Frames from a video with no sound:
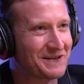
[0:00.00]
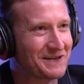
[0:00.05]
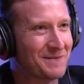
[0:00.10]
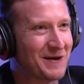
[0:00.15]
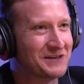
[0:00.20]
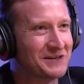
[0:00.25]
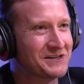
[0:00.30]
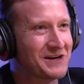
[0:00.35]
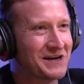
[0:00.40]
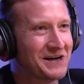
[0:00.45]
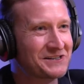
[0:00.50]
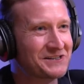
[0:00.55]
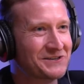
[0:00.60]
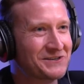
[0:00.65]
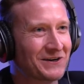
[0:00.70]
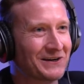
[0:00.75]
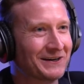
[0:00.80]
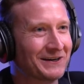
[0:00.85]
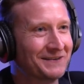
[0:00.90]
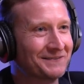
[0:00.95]
of the
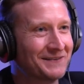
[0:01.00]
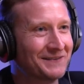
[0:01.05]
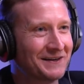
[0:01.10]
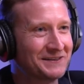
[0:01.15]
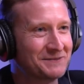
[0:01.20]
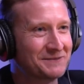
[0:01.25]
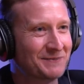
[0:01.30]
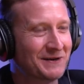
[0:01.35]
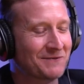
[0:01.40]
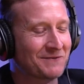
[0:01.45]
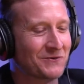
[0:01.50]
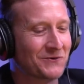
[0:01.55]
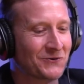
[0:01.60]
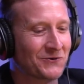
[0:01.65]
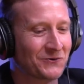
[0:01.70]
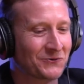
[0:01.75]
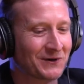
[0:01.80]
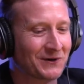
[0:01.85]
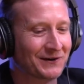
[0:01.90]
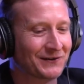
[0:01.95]
imagination. I leave that to people
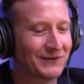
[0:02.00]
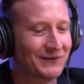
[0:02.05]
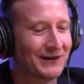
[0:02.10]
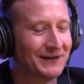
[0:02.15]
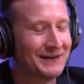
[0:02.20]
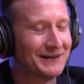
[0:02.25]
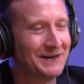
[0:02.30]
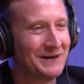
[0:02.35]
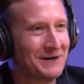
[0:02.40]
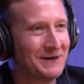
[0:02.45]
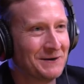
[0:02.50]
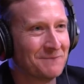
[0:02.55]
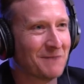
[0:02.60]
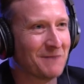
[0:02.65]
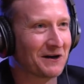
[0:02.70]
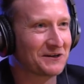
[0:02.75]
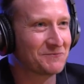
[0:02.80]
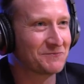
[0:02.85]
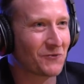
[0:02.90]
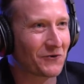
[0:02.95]
who are uh,
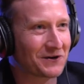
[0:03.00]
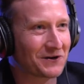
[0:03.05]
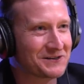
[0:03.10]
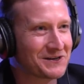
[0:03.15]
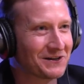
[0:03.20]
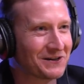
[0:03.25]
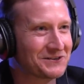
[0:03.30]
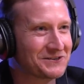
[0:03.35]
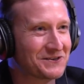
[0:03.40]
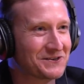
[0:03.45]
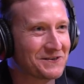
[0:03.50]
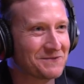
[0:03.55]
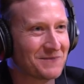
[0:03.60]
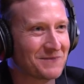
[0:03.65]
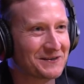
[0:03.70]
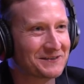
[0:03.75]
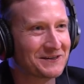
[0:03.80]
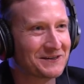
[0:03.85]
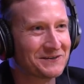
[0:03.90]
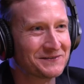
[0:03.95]
much more intelligent than
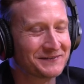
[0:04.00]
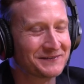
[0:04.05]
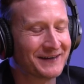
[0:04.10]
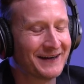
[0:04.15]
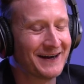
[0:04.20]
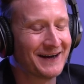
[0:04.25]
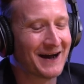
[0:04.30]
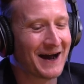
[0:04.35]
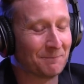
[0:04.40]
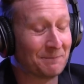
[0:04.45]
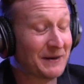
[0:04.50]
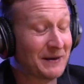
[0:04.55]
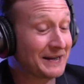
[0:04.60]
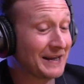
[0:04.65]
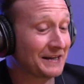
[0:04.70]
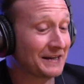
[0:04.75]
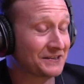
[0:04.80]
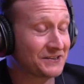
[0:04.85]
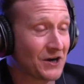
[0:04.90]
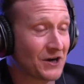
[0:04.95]
myself. But
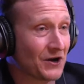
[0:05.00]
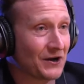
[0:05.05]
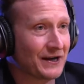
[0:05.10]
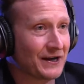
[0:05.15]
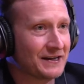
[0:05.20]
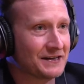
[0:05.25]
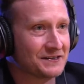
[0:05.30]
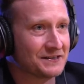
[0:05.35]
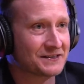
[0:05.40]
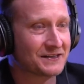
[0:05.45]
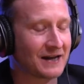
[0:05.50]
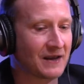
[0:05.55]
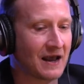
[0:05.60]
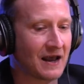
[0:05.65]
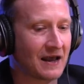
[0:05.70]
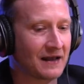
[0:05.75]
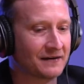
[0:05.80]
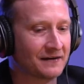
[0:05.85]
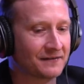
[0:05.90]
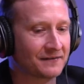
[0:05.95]
yes, no, it is.
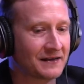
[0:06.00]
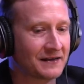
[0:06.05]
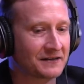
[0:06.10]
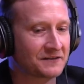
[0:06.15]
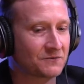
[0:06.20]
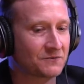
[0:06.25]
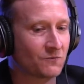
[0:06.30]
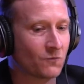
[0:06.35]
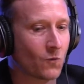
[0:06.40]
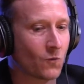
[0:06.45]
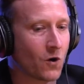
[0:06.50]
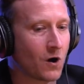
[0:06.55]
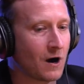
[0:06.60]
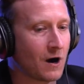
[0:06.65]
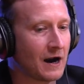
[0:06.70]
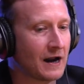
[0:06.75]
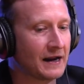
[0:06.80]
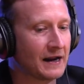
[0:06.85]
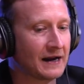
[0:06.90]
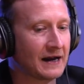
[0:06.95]
And that's
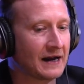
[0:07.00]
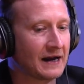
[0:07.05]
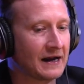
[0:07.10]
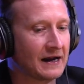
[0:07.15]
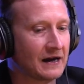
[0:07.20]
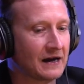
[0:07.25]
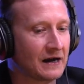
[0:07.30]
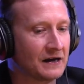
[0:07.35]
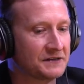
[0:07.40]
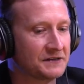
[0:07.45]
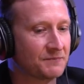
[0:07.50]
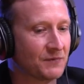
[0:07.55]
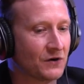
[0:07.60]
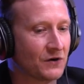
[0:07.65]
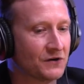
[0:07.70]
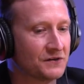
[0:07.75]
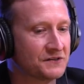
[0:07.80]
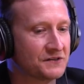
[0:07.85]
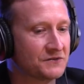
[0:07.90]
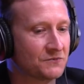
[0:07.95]
why uh, I
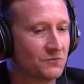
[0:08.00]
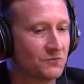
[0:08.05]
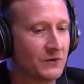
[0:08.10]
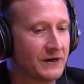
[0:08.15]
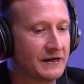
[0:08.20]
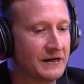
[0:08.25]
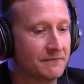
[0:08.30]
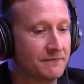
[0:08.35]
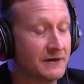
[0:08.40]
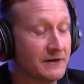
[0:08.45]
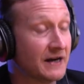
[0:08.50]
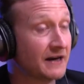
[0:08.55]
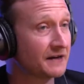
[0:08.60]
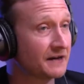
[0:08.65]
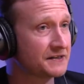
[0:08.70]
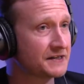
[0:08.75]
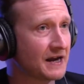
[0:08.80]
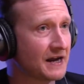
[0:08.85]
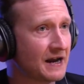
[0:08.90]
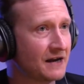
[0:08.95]
suppose we
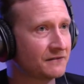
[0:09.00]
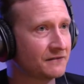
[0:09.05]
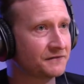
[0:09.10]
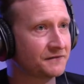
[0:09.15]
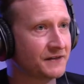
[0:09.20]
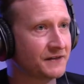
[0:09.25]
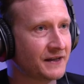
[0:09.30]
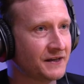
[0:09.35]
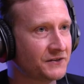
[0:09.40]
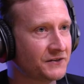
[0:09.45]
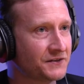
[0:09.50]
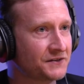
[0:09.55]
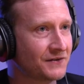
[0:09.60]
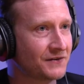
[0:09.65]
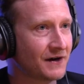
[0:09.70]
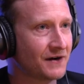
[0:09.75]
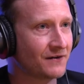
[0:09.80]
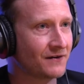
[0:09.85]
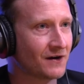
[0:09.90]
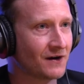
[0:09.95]
needed to have the interest
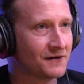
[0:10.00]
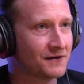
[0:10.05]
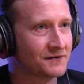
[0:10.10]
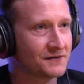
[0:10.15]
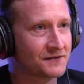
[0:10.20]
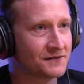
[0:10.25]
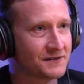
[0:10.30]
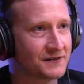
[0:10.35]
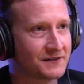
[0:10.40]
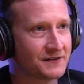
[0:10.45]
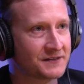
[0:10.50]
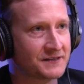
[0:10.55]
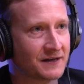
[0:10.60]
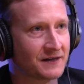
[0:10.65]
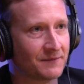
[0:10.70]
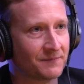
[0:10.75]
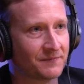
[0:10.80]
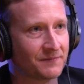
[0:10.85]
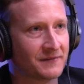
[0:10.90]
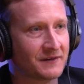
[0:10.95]
rate rises that,
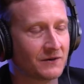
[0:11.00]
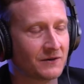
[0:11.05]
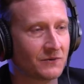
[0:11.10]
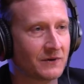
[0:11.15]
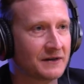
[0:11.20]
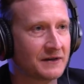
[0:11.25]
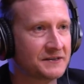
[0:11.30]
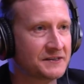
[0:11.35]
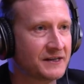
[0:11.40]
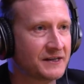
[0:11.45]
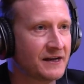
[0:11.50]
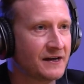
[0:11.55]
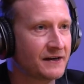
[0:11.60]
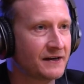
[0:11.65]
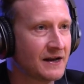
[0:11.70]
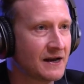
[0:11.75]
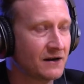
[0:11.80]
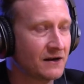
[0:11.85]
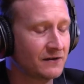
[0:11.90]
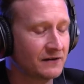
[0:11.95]
um, that we're seeing
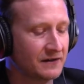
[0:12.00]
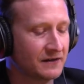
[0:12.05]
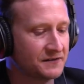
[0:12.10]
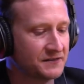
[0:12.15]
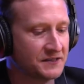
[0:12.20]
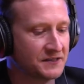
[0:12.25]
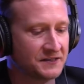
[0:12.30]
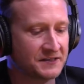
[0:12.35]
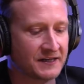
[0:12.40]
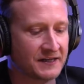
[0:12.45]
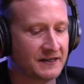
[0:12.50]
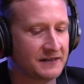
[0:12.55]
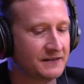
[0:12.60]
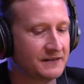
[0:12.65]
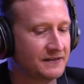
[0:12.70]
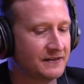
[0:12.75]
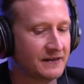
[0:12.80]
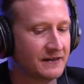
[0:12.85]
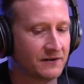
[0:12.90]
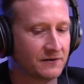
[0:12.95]
now. As you said,
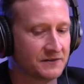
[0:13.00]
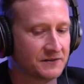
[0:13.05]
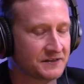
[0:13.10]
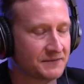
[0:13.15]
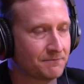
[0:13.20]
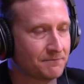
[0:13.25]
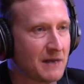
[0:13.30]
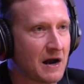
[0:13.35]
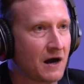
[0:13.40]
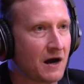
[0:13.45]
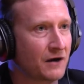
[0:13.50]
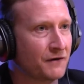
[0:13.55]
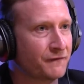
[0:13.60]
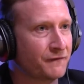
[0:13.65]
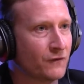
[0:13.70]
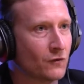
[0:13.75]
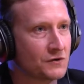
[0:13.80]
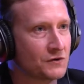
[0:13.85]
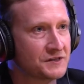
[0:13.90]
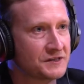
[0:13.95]
there was market
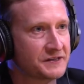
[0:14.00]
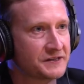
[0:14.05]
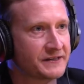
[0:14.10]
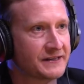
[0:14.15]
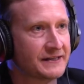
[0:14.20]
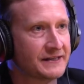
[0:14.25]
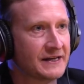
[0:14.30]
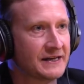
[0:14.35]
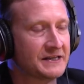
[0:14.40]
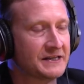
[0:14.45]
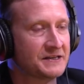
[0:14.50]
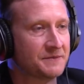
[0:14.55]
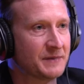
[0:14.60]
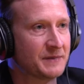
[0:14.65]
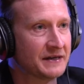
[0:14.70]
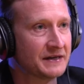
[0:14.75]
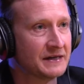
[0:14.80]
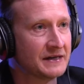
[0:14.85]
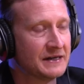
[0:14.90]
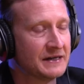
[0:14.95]
forces that needed to
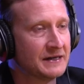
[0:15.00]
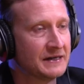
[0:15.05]
be